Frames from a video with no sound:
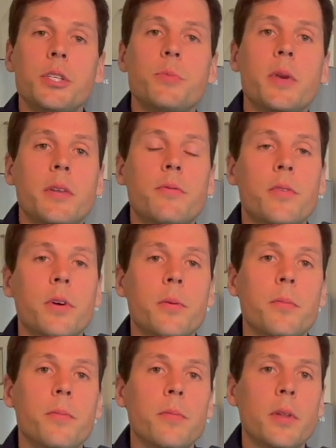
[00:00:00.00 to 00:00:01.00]
made
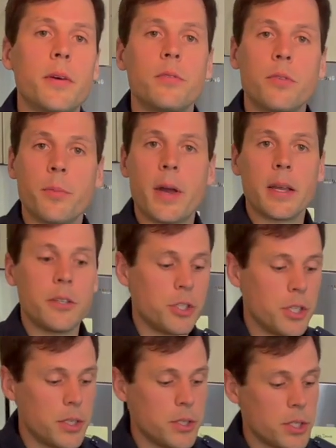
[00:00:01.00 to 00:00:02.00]
from leftover mac and
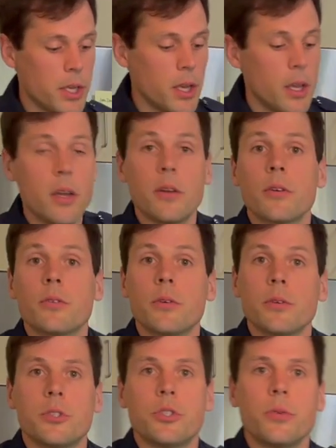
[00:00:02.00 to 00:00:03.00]
cheese, and our
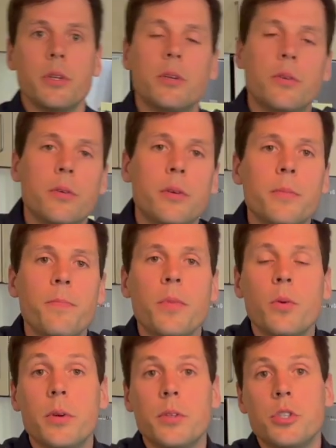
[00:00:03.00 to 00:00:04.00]
grilled street corn
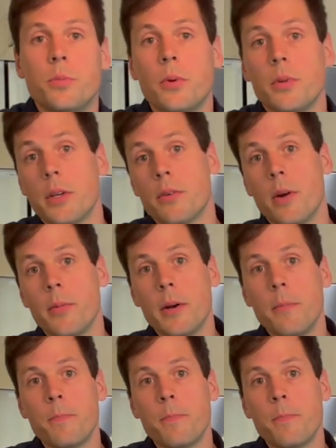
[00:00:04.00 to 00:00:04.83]
with chipotle crema.